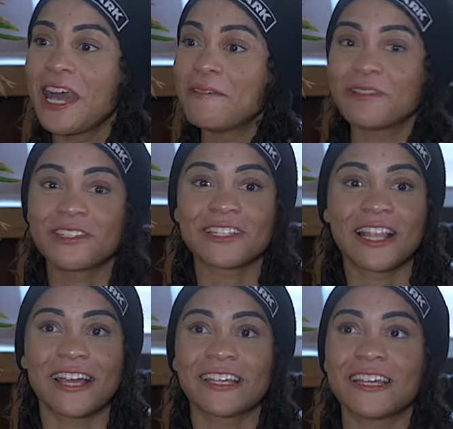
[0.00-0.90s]
It was just
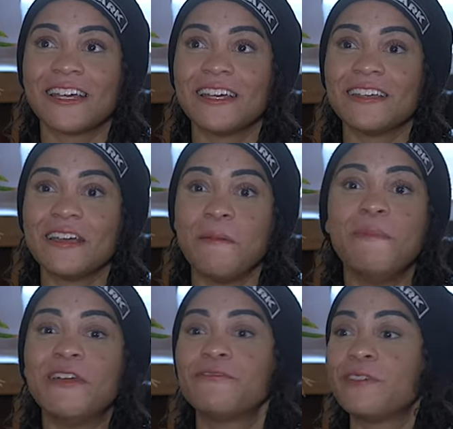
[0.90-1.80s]
like a
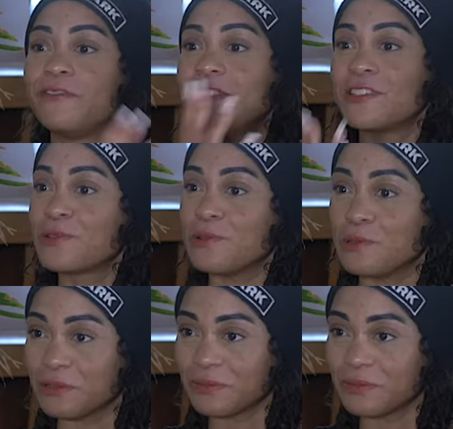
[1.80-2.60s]
myth within the school.